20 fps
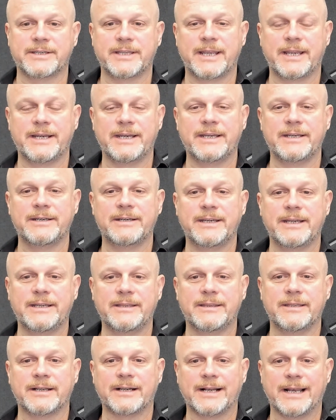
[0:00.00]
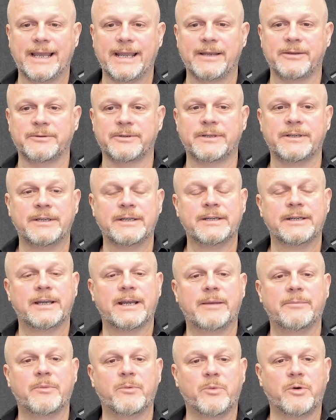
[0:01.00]
then in the cloud,
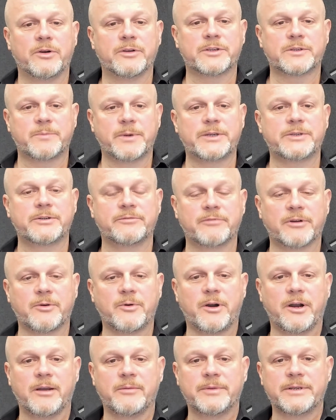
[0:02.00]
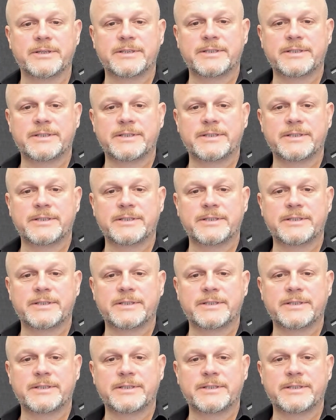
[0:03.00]
what special requirements